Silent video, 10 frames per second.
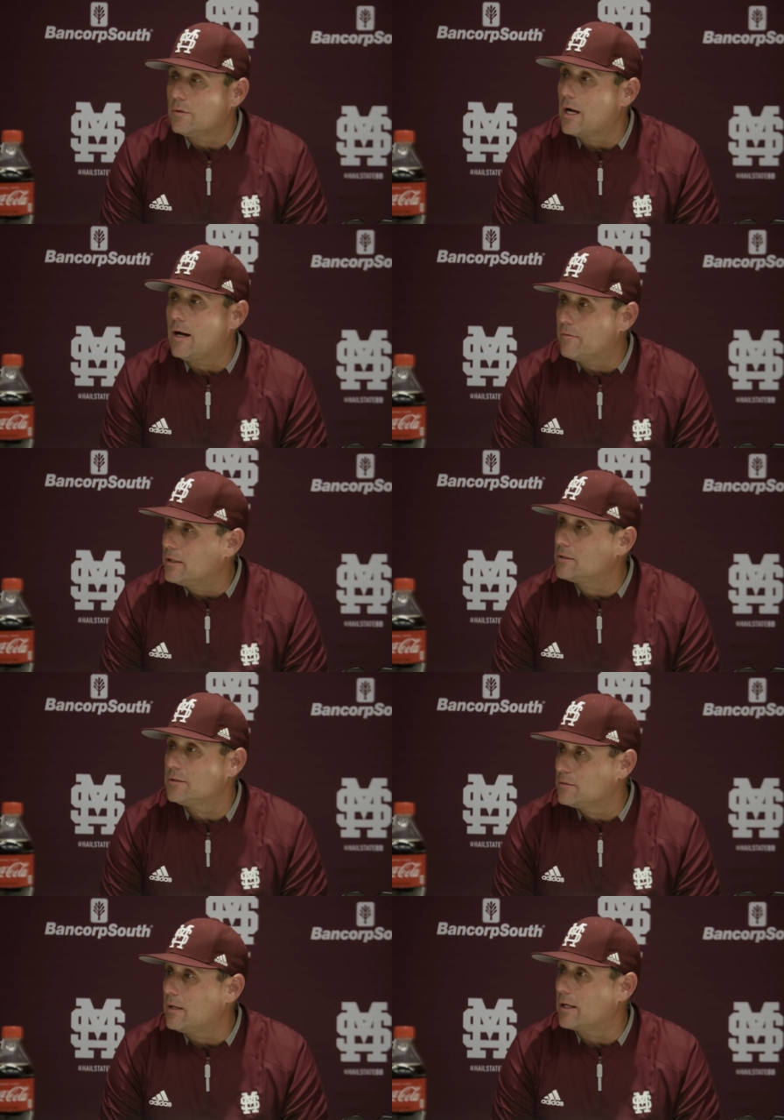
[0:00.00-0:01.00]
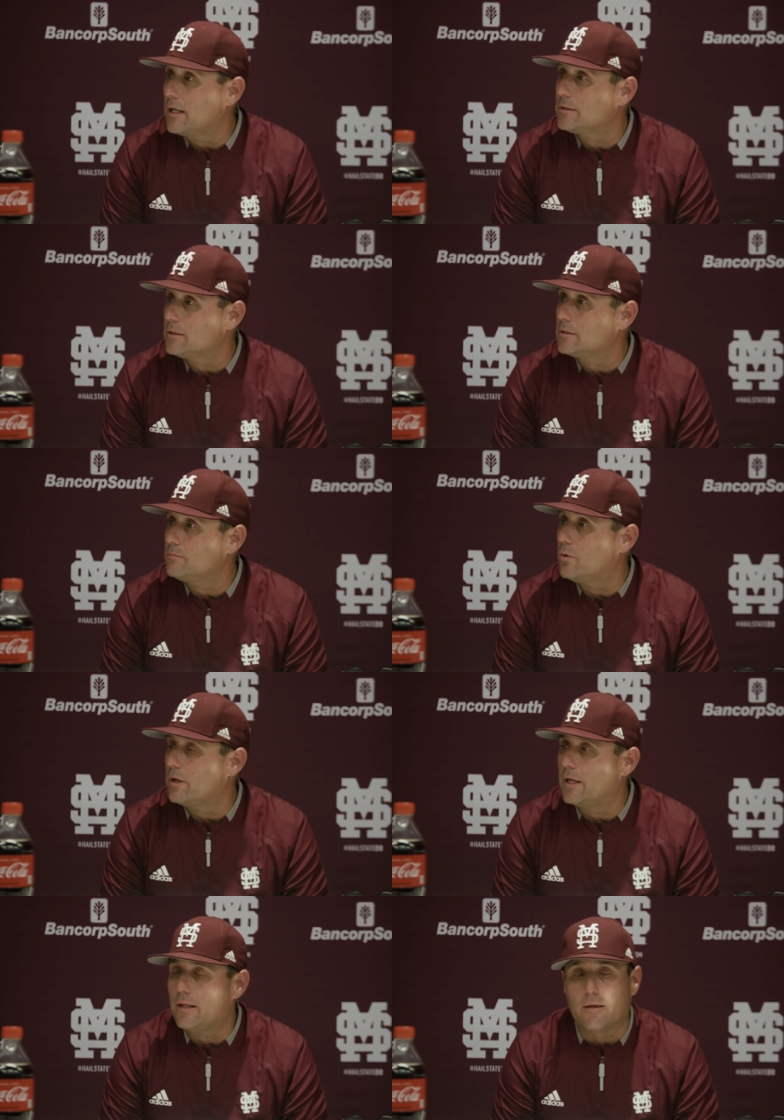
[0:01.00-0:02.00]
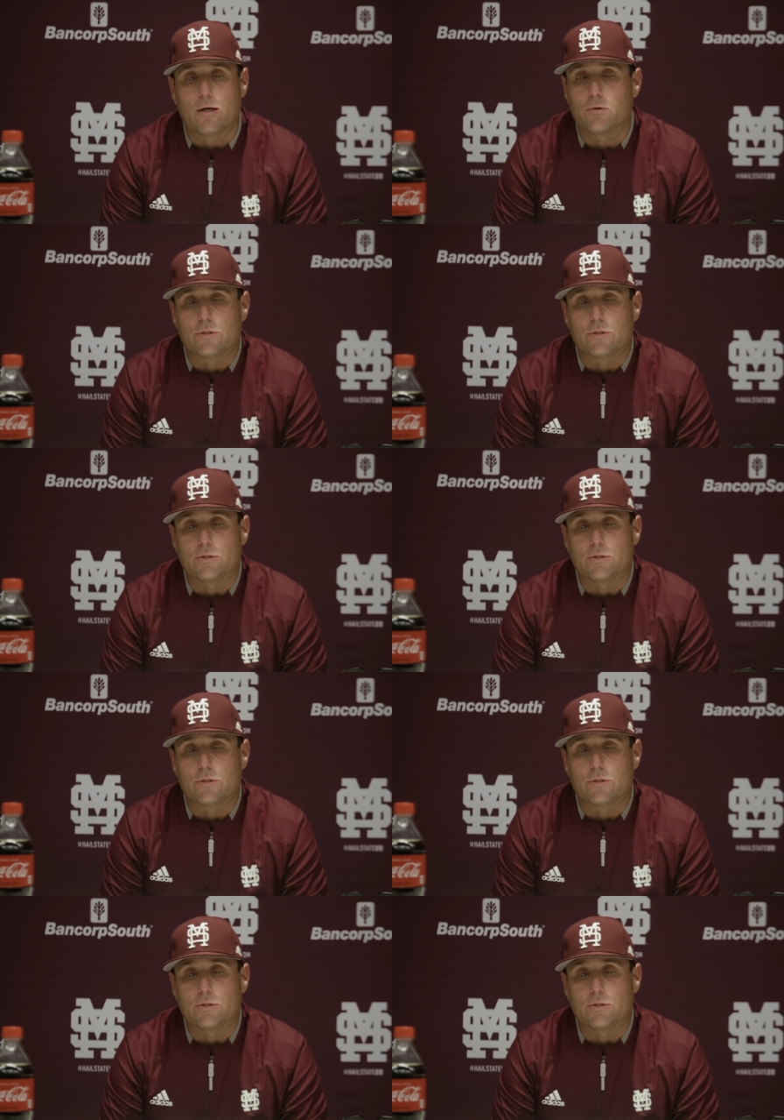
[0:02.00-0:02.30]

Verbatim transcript: Confidence, I guess, is more than anything.